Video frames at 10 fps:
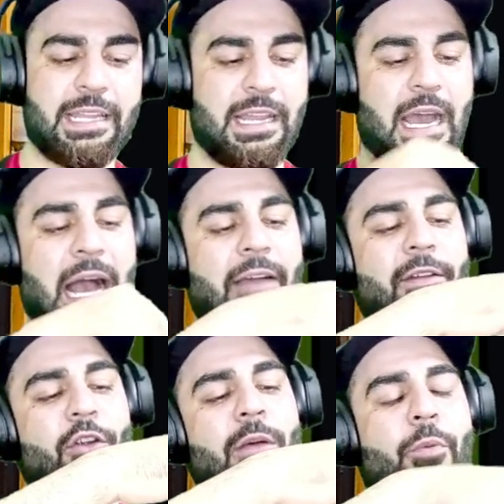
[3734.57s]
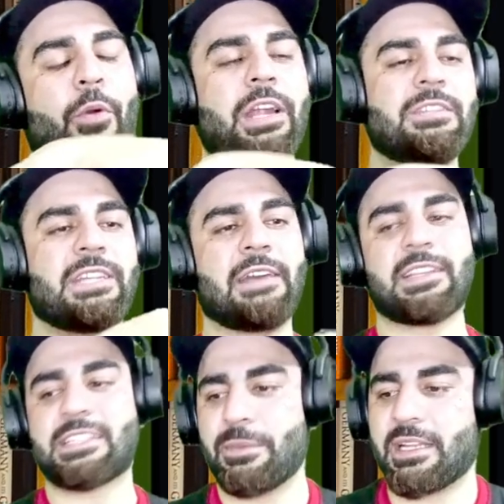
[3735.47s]
have a lot of points which have the
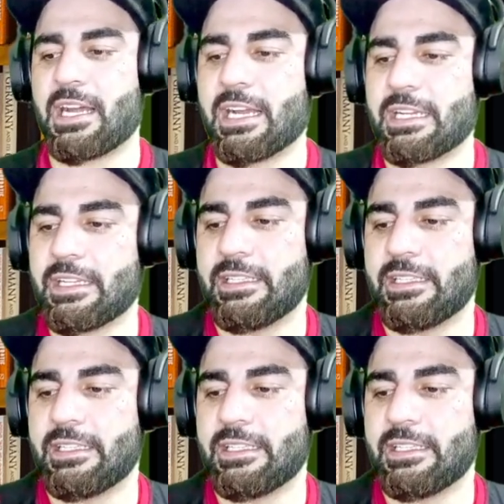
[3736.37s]
similar height.